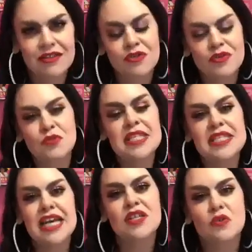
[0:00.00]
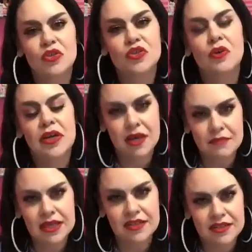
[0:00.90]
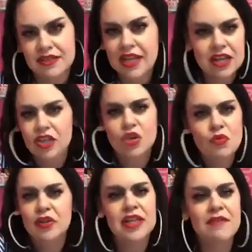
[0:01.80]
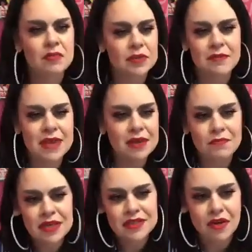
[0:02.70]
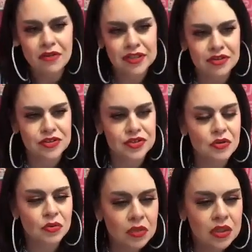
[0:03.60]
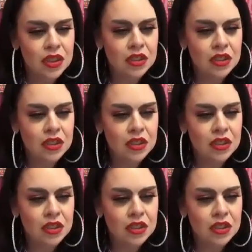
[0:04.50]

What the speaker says: those mistakes or shortcomings that you will inevitably make, because all leaders do,